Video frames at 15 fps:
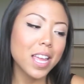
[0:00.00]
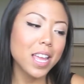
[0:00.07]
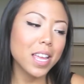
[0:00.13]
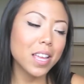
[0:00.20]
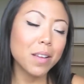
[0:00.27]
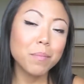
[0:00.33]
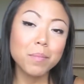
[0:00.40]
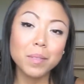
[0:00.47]

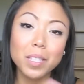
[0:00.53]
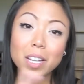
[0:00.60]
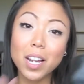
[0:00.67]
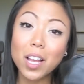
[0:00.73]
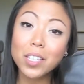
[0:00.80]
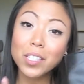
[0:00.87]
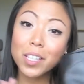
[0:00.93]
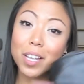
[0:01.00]
It
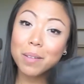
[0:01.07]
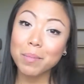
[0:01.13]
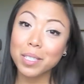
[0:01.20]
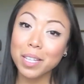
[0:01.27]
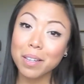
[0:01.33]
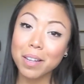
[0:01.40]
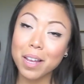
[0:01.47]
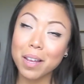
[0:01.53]
also
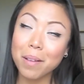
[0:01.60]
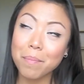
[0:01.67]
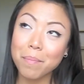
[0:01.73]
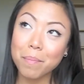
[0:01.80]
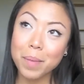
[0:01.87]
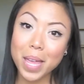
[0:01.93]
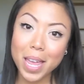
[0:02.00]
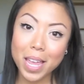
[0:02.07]
comes in
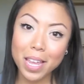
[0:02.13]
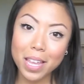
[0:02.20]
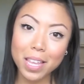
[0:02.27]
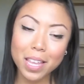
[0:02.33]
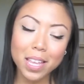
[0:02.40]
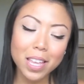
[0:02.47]
pink